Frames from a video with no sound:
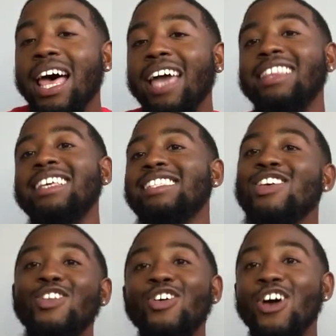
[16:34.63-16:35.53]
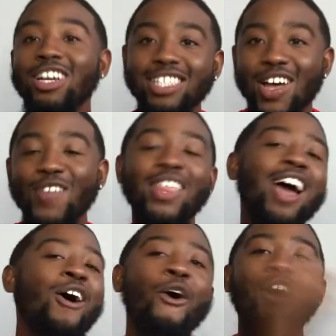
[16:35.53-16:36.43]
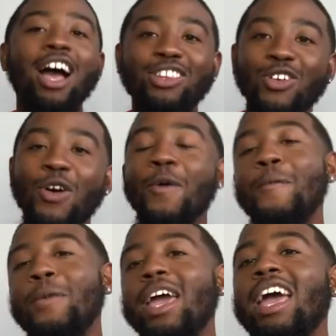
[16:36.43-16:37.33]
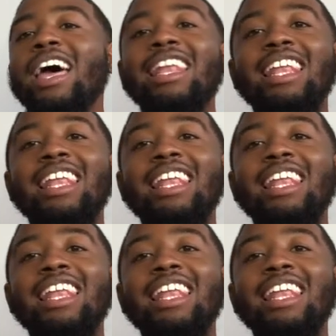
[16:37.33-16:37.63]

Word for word: Like, the stealing the car stuff, that all got to do with me.